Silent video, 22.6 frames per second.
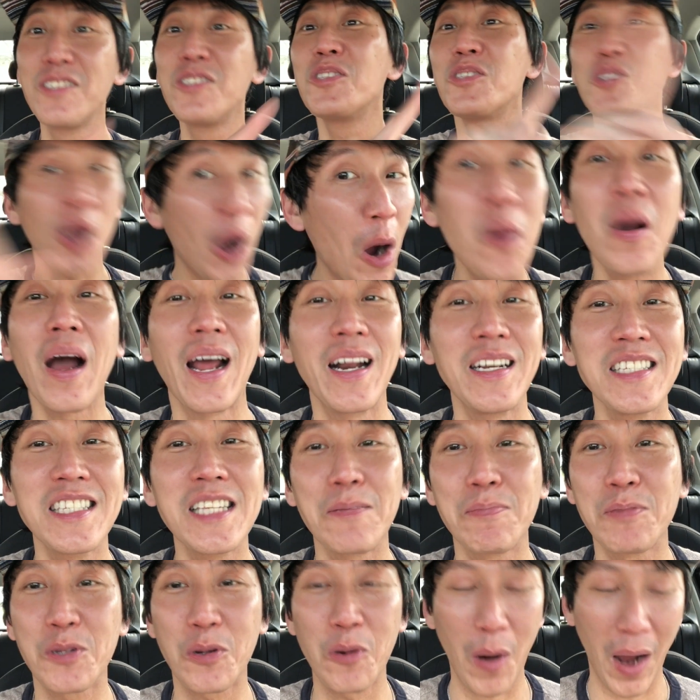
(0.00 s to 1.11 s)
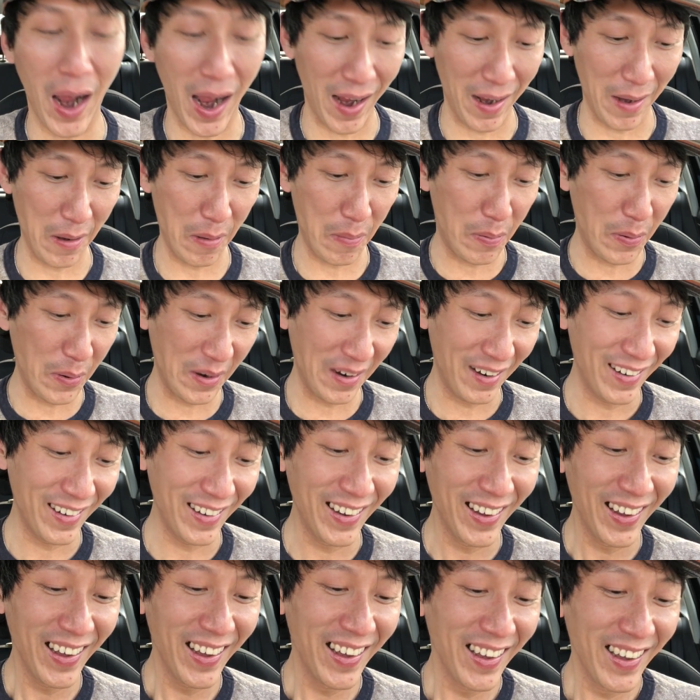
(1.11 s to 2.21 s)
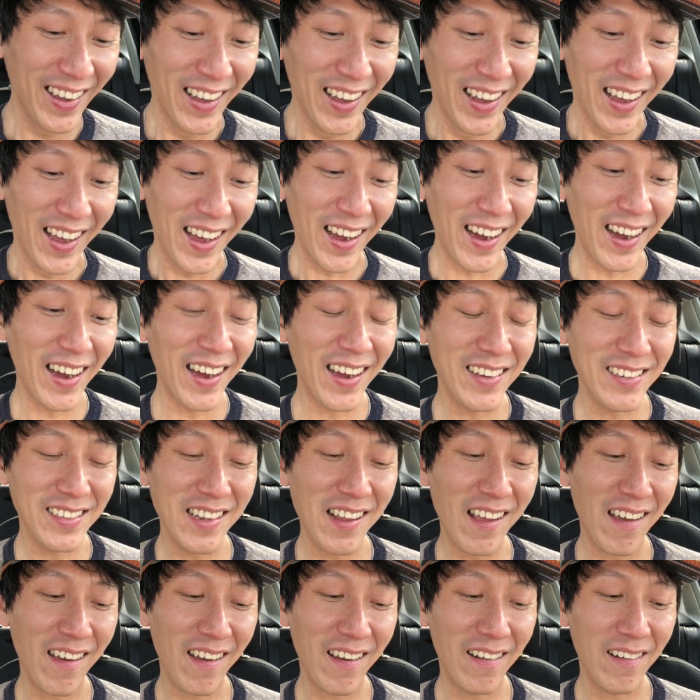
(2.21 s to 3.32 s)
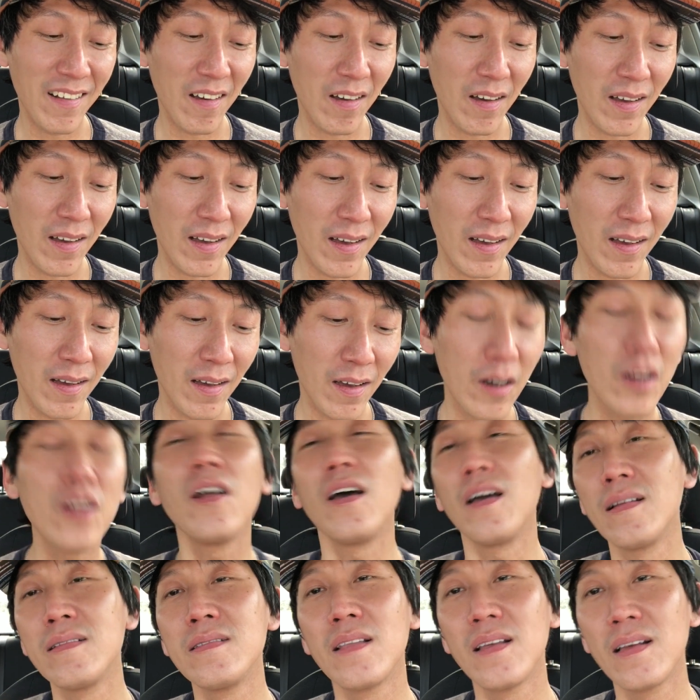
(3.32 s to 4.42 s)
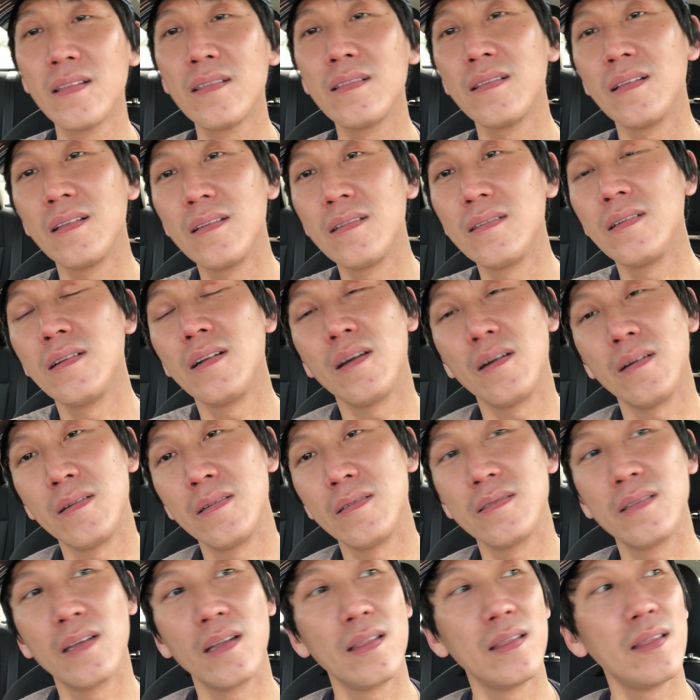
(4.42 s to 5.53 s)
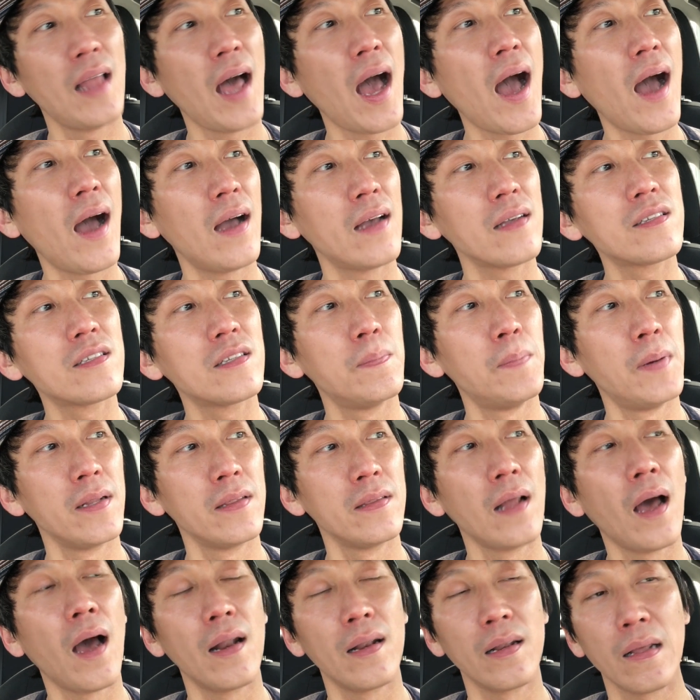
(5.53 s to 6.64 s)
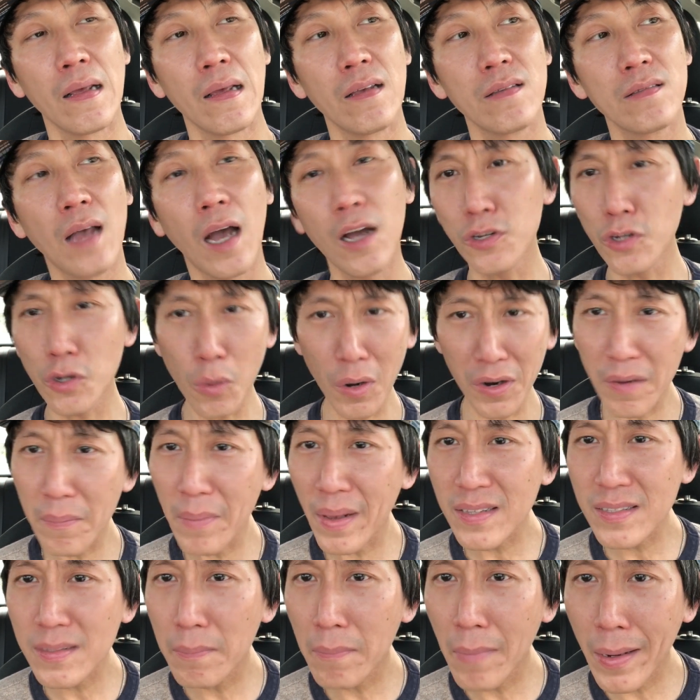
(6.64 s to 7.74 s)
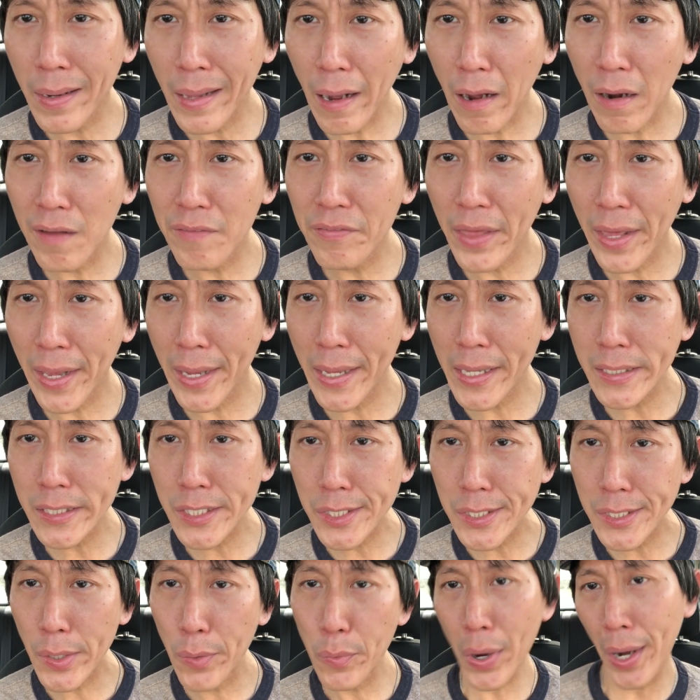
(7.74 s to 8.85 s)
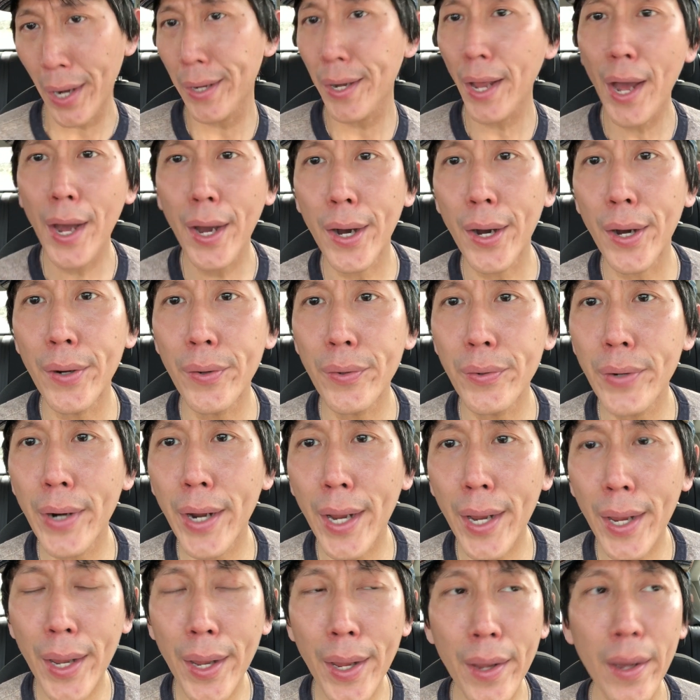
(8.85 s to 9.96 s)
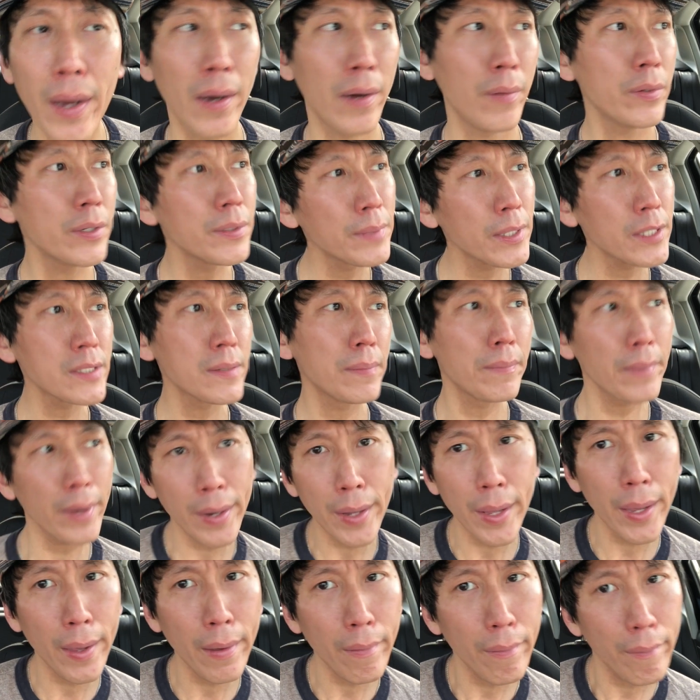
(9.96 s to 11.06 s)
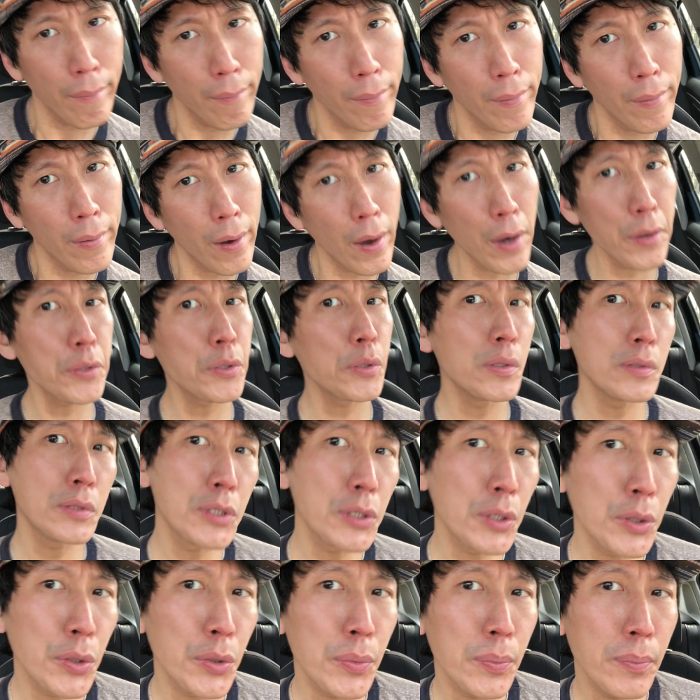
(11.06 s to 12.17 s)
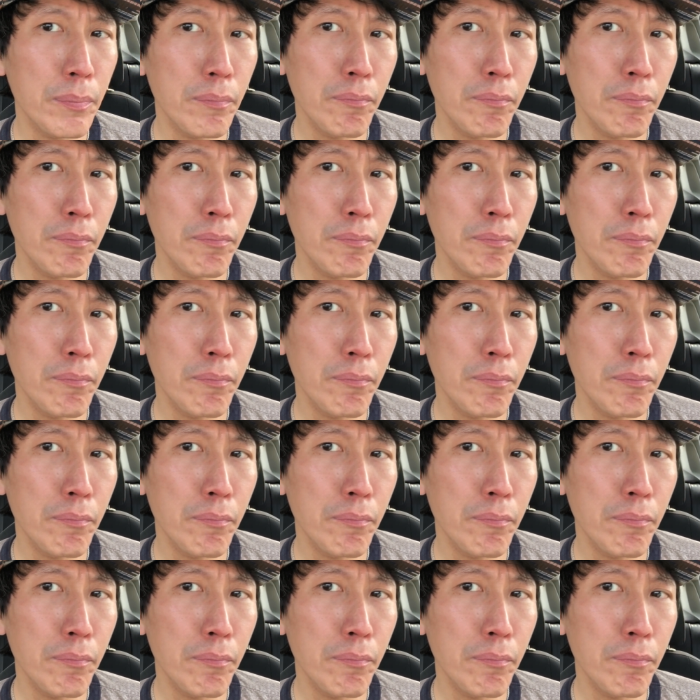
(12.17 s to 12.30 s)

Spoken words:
Don't unsubscribe. And then, you know, the last but not least, I do want to make some money out of this. Why not, right? I want to make some money on YouTube.